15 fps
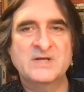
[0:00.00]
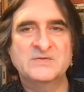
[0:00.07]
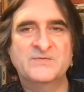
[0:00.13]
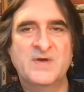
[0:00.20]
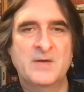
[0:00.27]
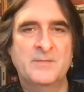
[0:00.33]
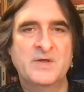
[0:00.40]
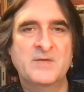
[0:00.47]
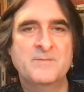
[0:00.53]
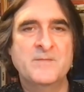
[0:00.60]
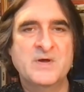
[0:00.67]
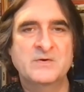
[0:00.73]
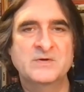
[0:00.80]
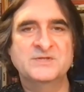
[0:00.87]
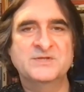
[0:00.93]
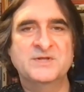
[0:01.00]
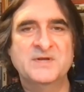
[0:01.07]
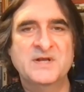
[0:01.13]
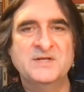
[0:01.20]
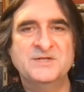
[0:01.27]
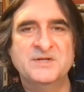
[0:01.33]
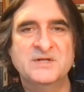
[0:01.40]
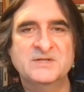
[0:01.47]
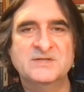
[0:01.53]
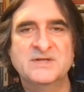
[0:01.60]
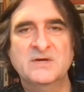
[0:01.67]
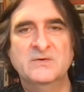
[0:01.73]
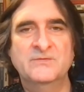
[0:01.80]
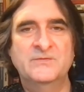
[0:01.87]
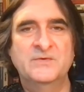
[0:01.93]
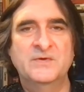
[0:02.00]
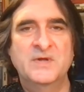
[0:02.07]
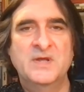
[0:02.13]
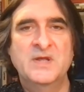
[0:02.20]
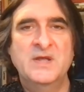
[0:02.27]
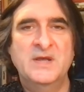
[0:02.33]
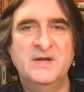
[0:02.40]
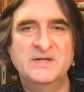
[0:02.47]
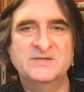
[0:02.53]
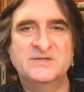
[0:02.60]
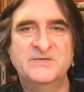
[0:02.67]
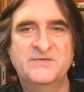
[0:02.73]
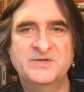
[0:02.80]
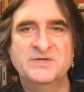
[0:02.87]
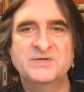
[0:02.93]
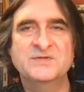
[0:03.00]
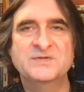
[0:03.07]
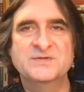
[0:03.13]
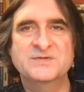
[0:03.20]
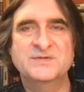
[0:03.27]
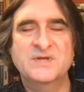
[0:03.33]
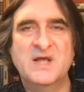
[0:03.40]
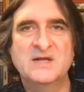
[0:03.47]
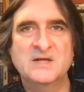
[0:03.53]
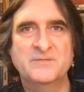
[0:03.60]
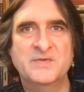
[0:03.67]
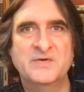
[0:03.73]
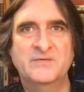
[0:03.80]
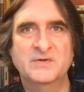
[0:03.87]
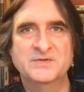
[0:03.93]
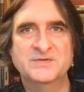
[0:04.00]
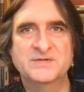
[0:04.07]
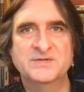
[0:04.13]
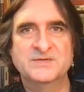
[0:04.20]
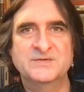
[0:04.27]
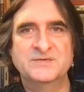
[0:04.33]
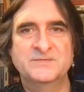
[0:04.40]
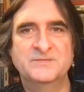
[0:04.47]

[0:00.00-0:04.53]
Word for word: family mirrors the nation itself in its divisions and ambivalences.